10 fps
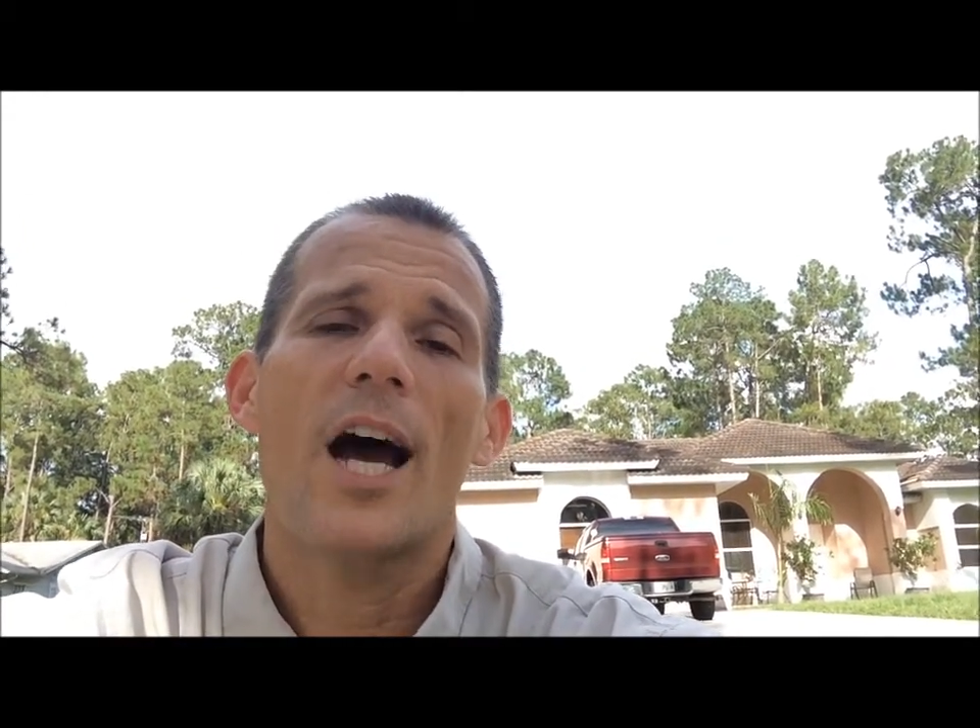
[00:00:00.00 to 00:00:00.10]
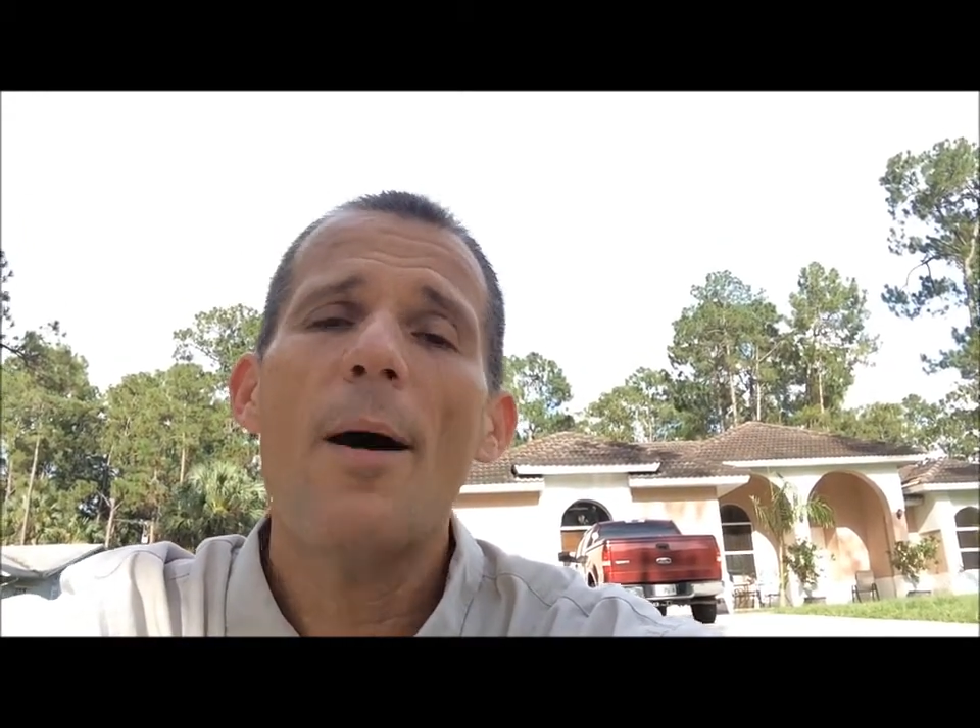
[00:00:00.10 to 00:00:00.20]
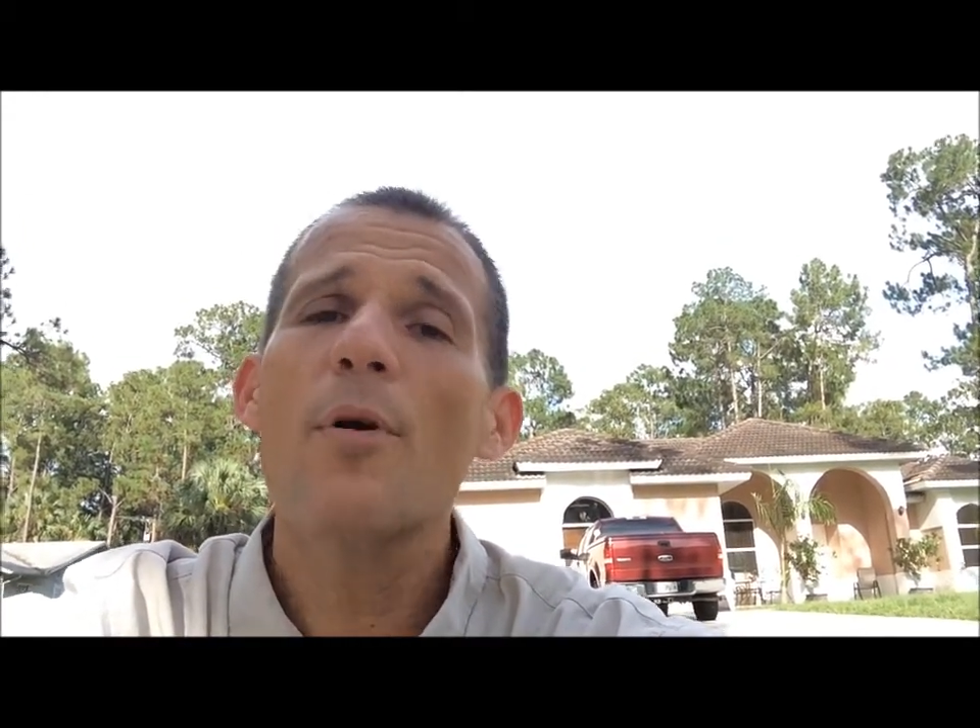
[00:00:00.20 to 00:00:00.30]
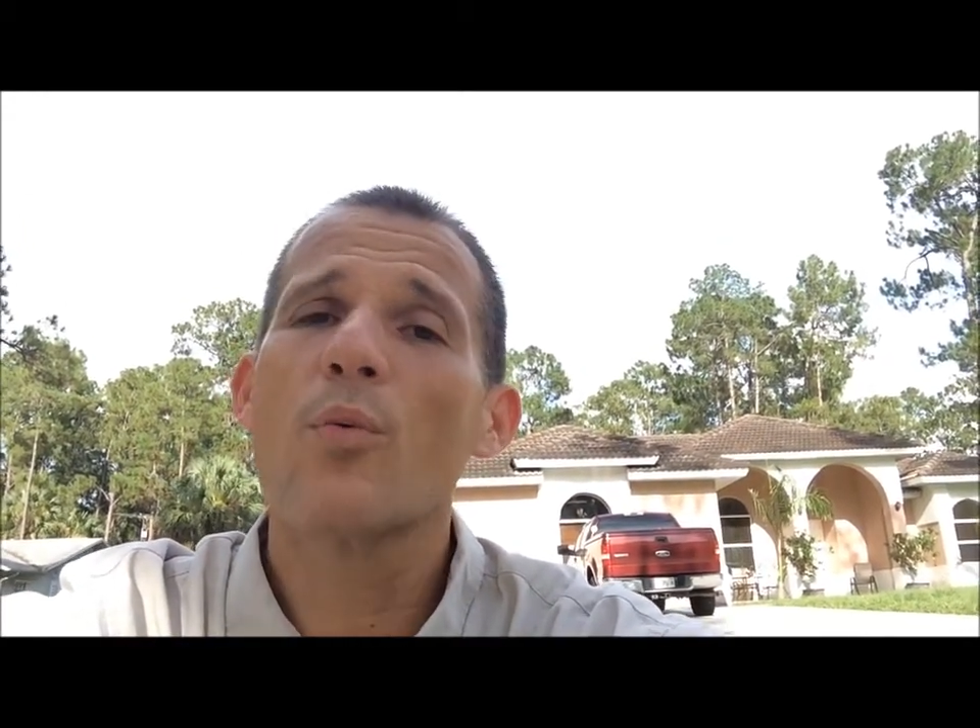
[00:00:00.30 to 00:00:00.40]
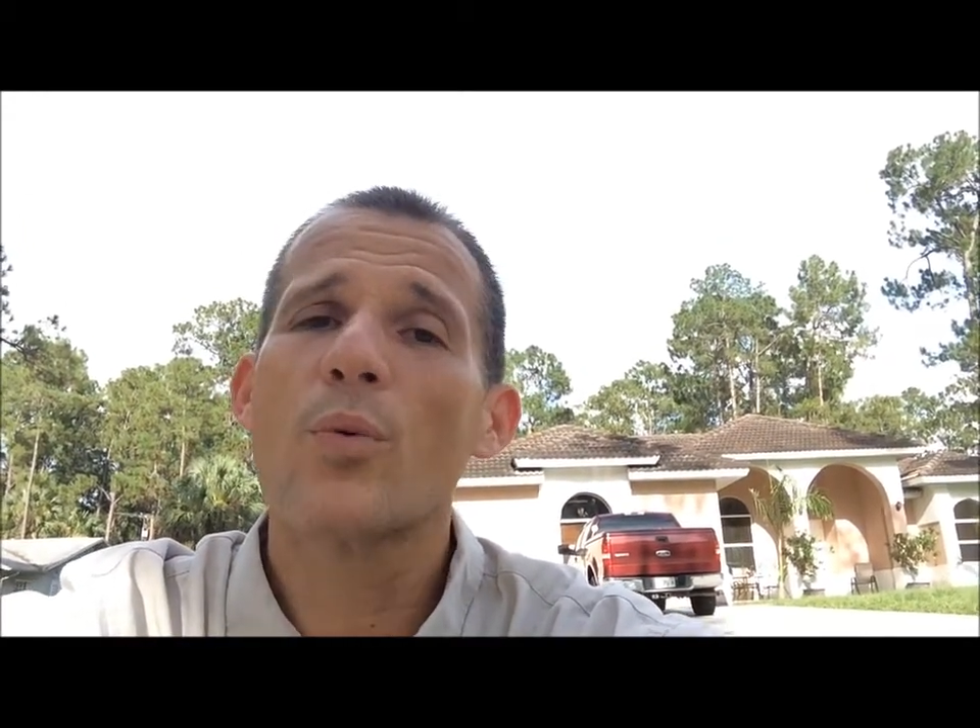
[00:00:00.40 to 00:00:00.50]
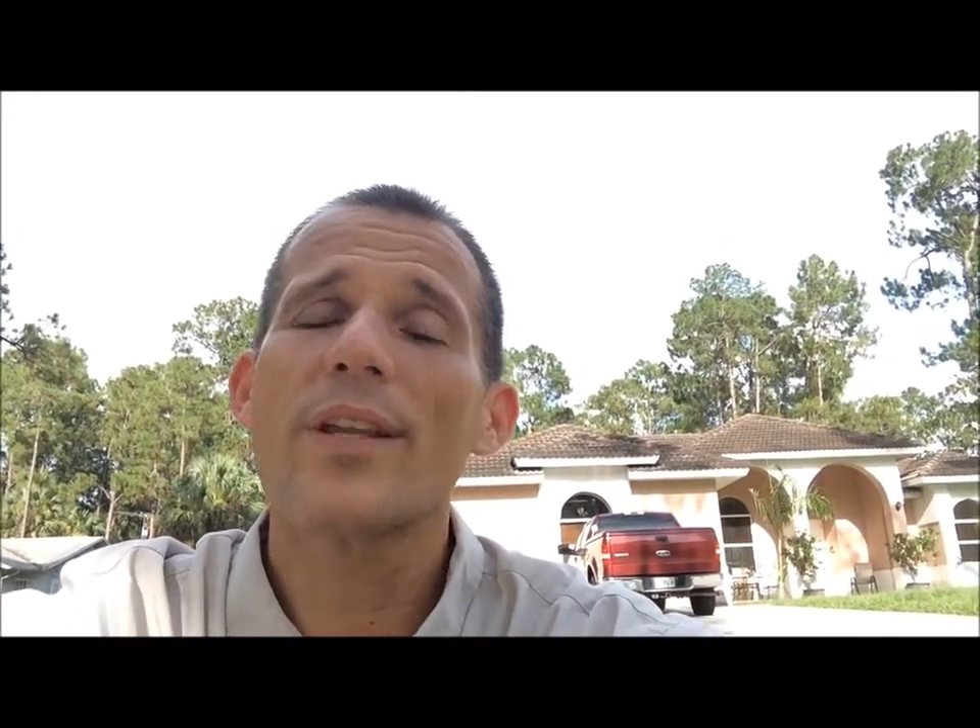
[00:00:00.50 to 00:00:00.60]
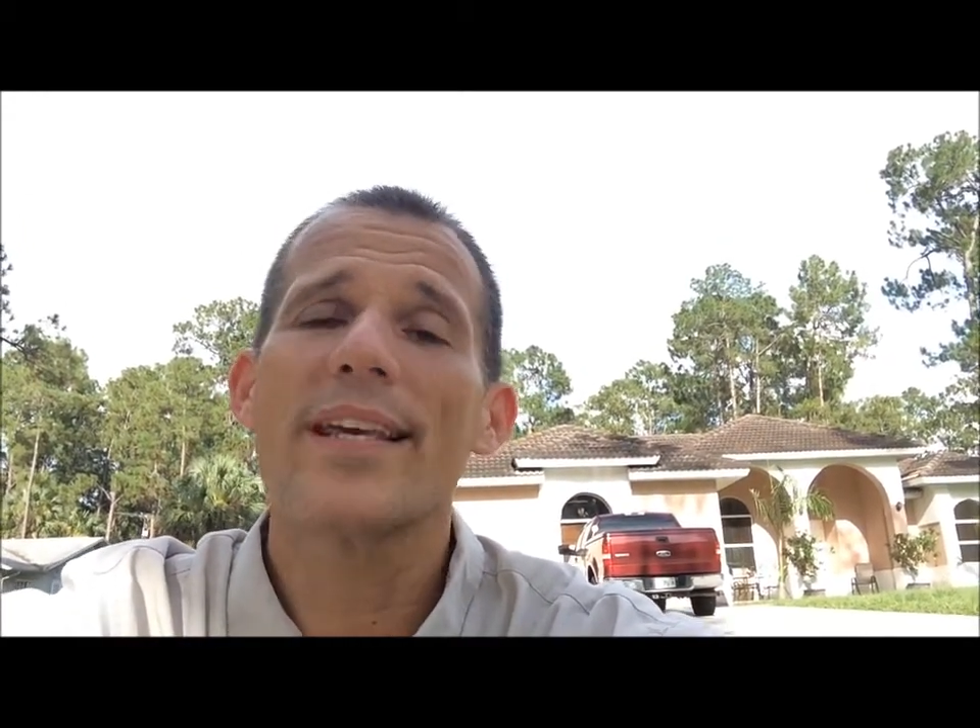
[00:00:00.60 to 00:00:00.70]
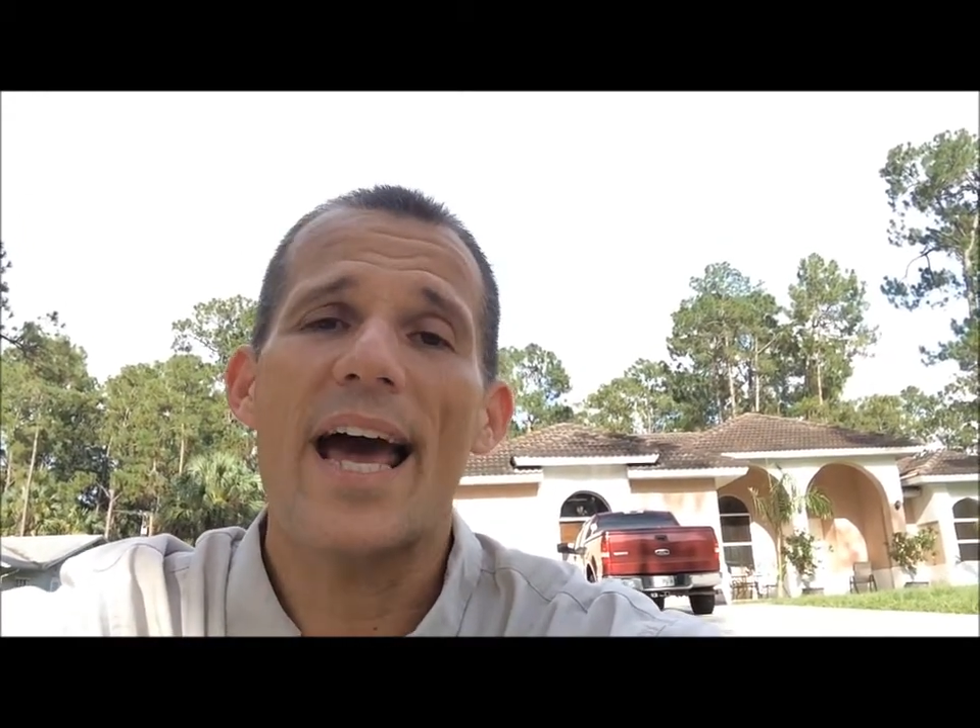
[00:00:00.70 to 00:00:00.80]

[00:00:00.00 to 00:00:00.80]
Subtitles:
I'm a really